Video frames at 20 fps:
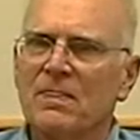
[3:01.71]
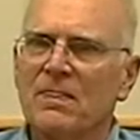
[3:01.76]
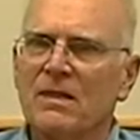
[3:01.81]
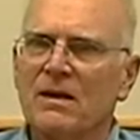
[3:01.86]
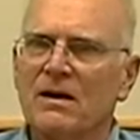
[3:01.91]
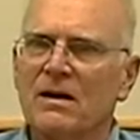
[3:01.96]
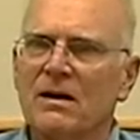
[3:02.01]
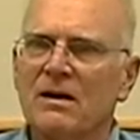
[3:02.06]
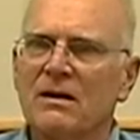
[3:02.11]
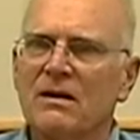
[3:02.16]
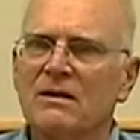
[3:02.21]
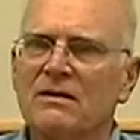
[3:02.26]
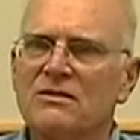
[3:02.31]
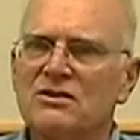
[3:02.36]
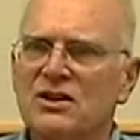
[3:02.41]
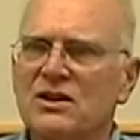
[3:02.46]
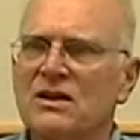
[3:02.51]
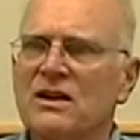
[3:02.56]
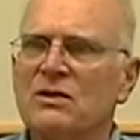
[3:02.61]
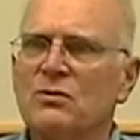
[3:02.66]
Uh, it
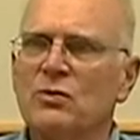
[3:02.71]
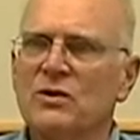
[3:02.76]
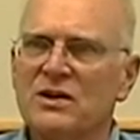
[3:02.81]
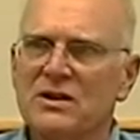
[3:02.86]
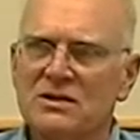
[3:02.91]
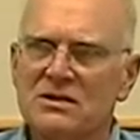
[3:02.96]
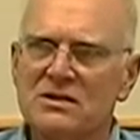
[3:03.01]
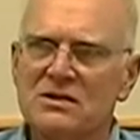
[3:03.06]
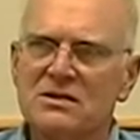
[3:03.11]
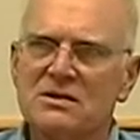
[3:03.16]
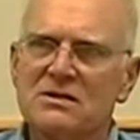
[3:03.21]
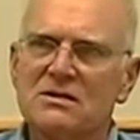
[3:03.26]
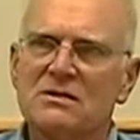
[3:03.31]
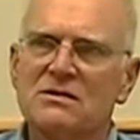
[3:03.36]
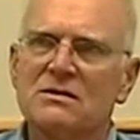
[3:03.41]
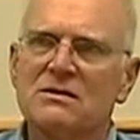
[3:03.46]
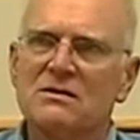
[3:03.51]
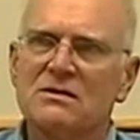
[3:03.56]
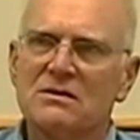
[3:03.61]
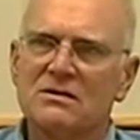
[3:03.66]
took eight weeks. Took
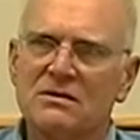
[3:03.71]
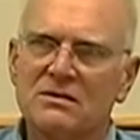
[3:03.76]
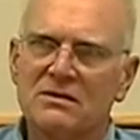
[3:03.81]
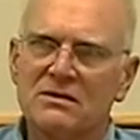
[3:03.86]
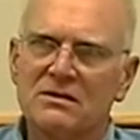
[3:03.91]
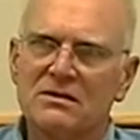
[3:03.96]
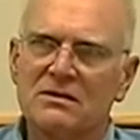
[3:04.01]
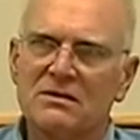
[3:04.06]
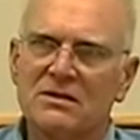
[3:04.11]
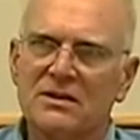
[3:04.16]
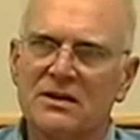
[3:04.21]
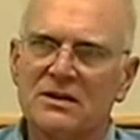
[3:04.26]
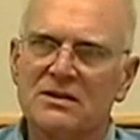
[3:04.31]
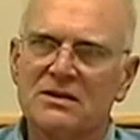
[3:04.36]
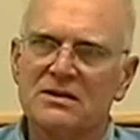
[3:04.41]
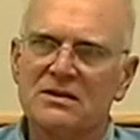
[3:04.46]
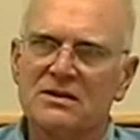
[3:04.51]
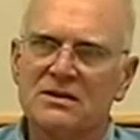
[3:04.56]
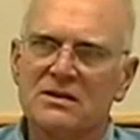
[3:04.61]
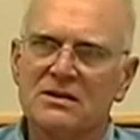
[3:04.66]
eight weeks,
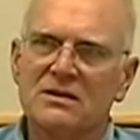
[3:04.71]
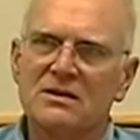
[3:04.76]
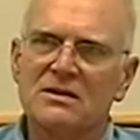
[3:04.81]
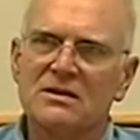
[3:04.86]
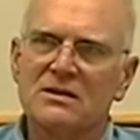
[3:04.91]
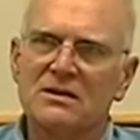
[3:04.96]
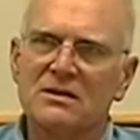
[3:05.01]
Yes. okay. And what kind